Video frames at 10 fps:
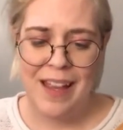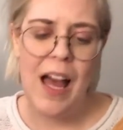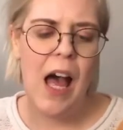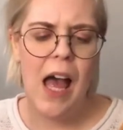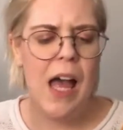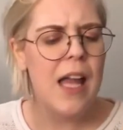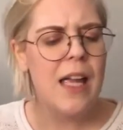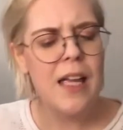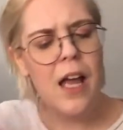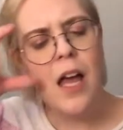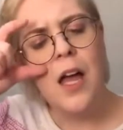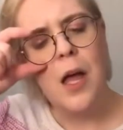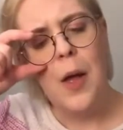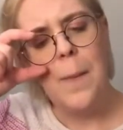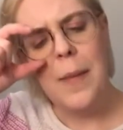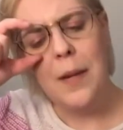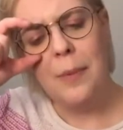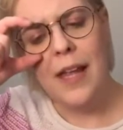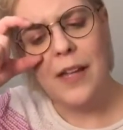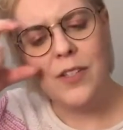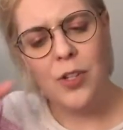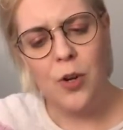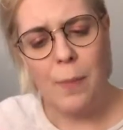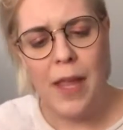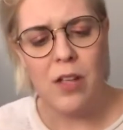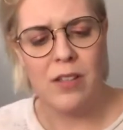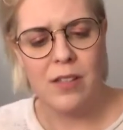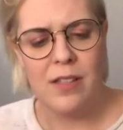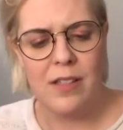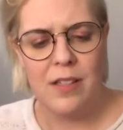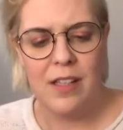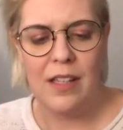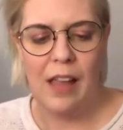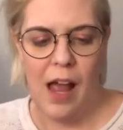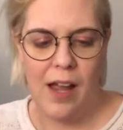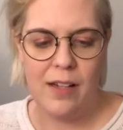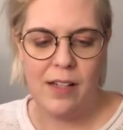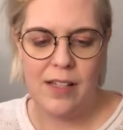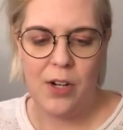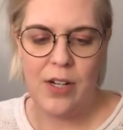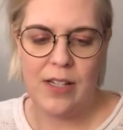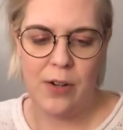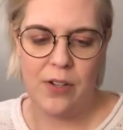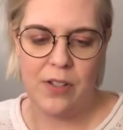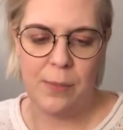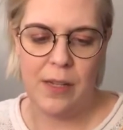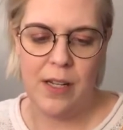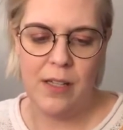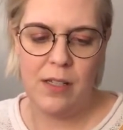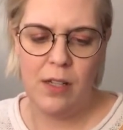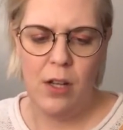I made plans to go to Michael's, he lied, staring down at his plate.